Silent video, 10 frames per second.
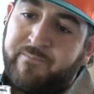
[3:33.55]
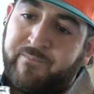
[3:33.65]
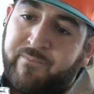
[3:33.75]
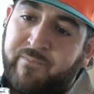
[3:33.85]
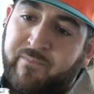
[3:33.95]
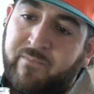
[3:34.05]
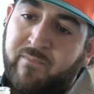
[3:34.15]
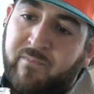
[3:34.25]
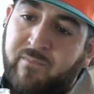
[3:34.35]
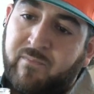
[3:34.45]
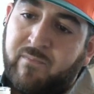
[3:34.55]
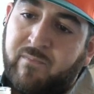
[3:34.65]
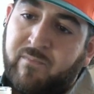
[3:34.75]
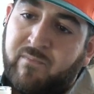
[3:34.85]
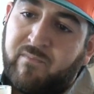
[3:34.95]

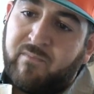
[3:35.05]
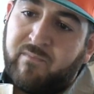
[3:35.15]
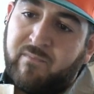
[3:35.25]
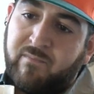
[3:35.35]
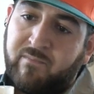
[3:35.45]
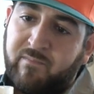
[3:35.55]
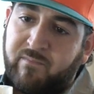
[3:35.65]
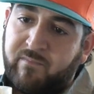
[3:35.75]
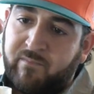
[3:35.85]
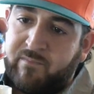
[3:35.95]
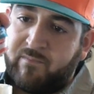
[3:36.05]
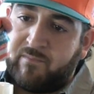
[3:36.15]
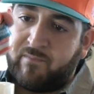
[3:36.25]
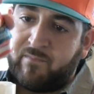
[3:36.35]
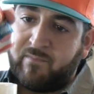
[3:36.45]

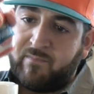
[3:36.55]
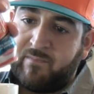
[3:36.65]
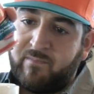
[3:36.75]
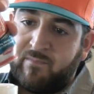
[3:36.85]
[no speech]